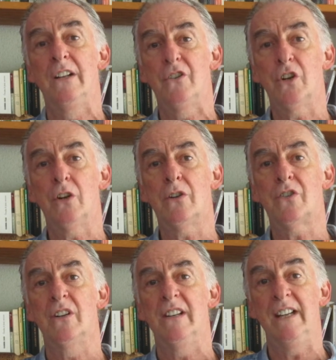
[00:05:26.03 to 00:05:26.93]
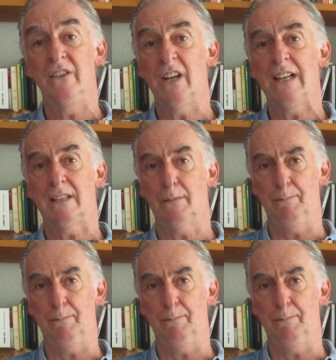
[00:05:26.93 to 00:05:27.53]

church in just